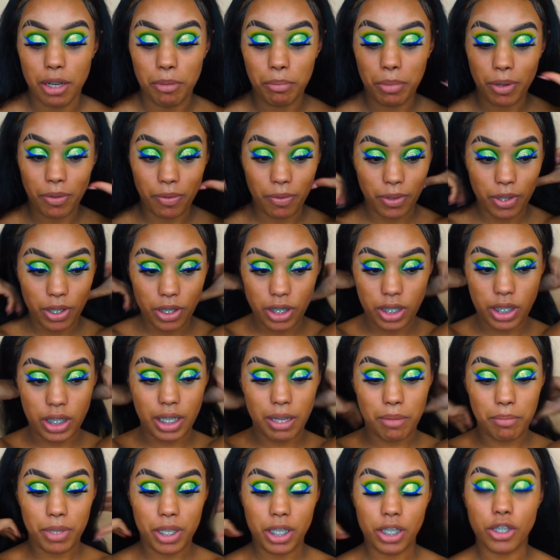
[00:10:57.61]
But first,
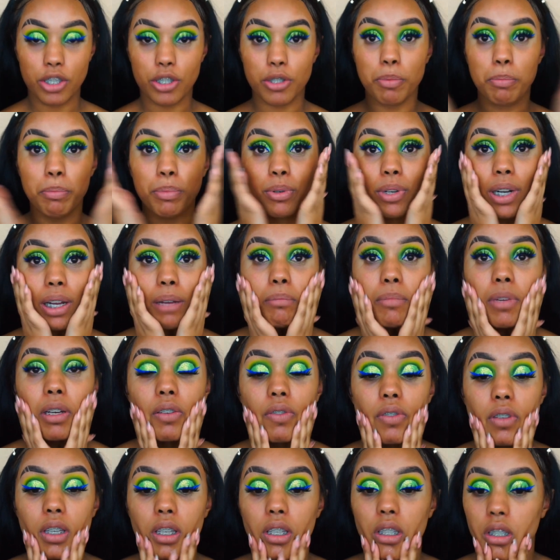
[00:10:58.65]
let me just prep my
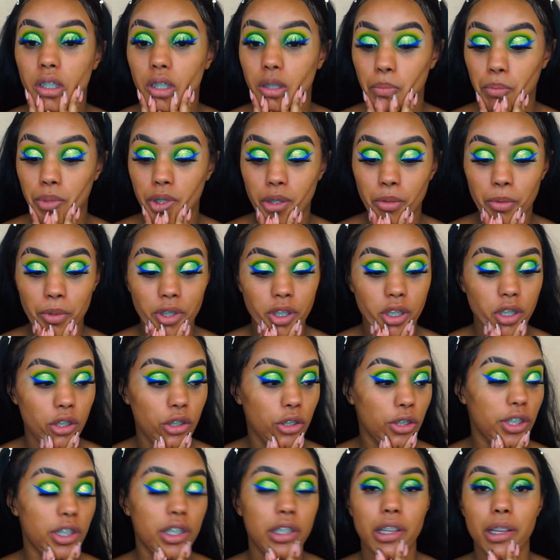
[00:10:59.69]
face. I'm pretty much going
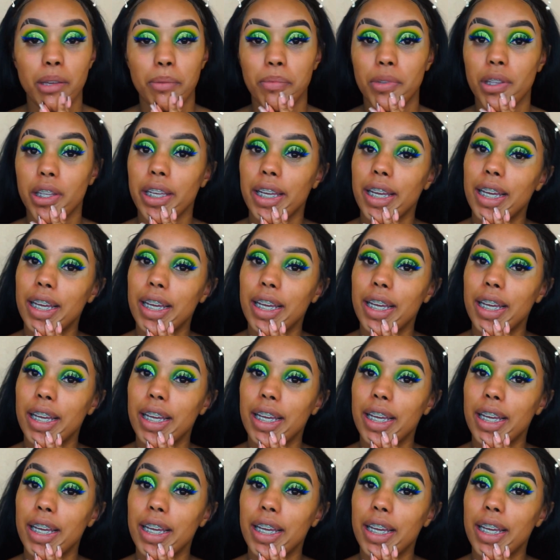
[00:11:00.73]
to do the same thing